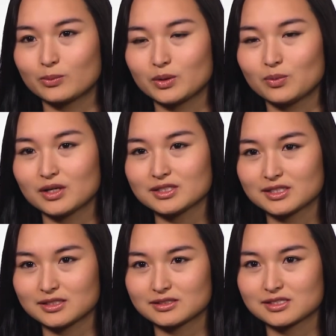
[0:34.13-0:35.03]
We
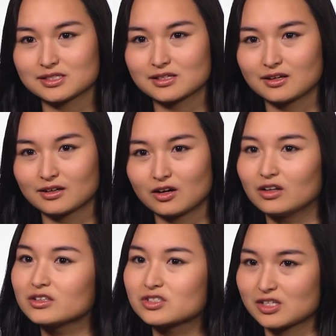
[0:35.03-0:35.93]
wanted
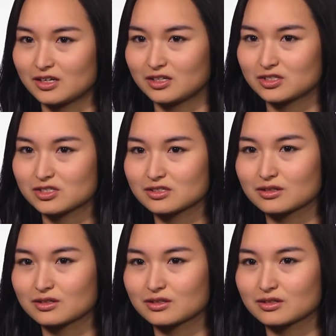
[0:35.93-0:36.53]
college age